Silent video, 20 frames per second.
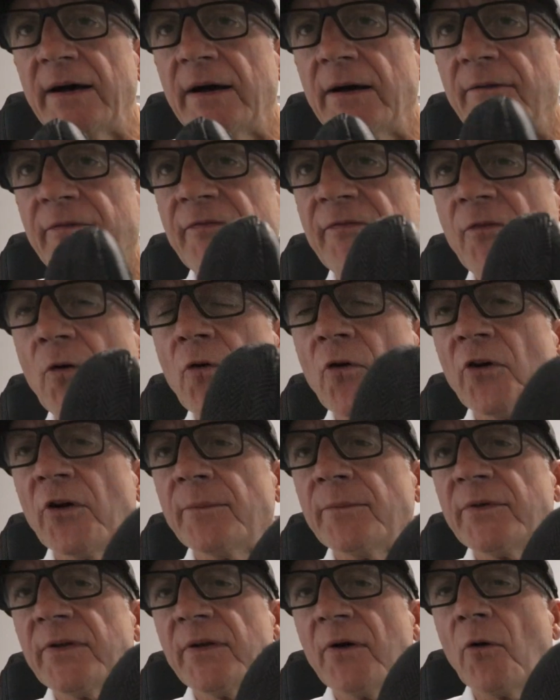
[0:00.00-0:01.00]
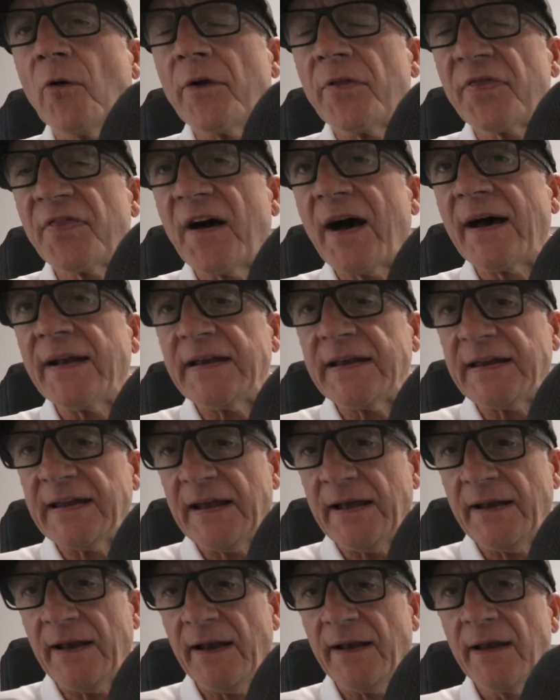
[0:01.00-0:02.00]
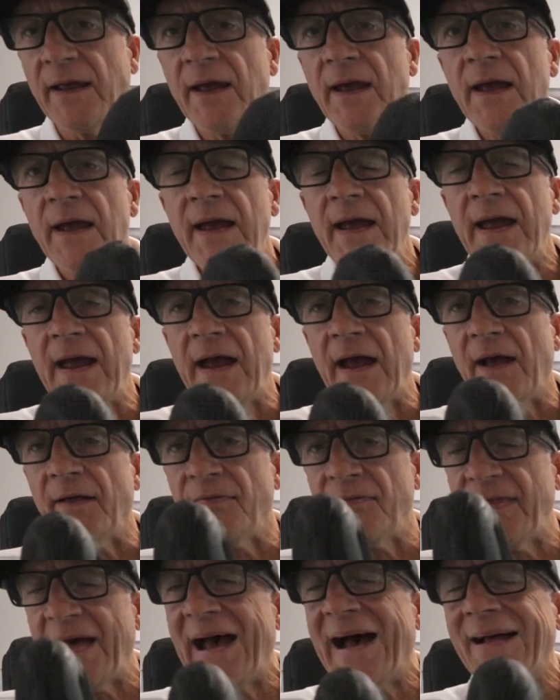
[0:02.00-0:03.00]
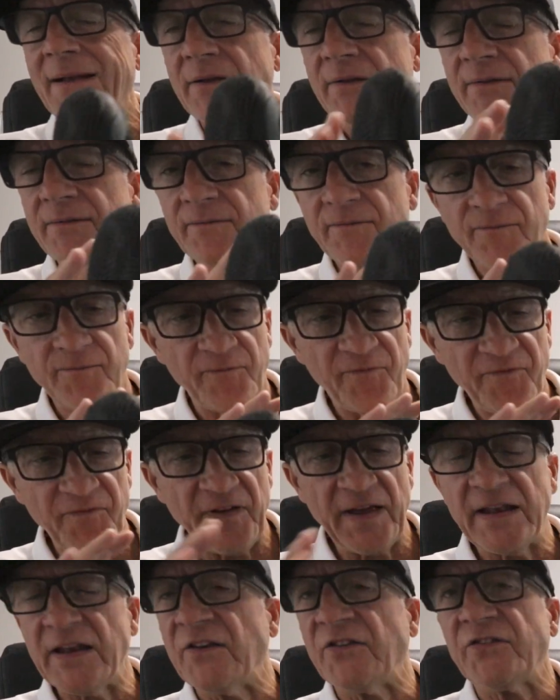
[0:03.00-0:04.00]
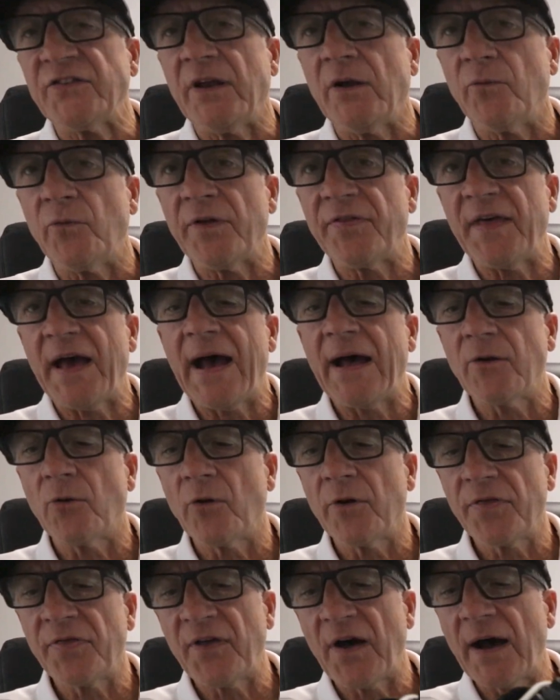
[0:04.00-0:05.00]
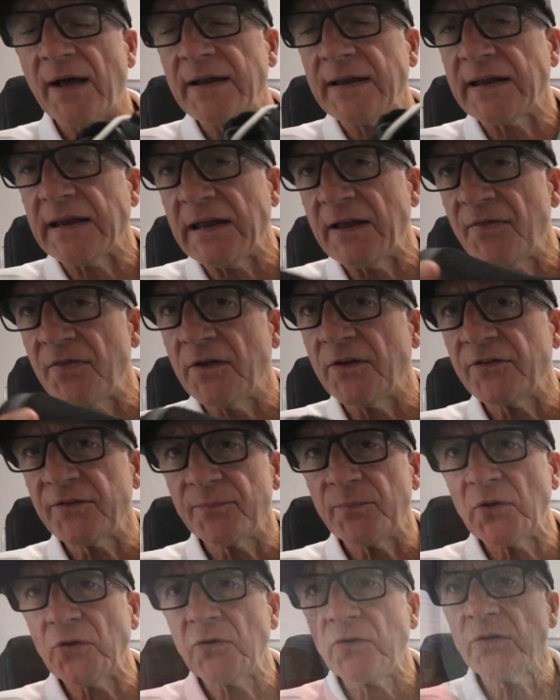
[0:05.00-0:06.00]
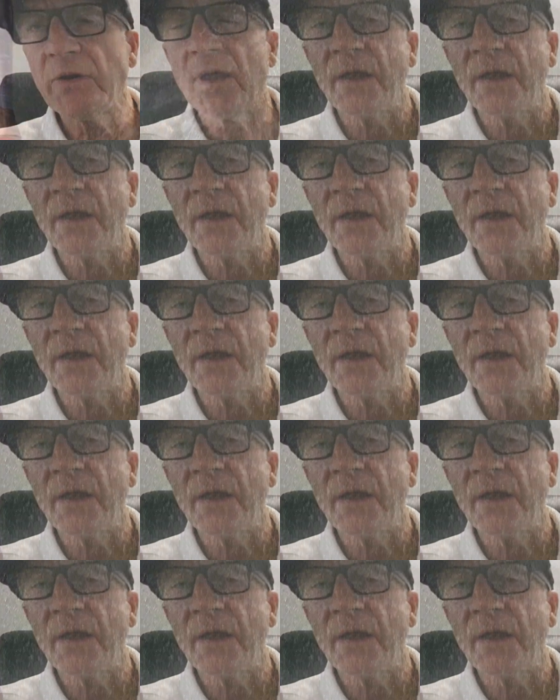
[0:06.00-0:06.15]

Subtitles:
formed orthotic in it, and that finished it. With that orthotic in this boot,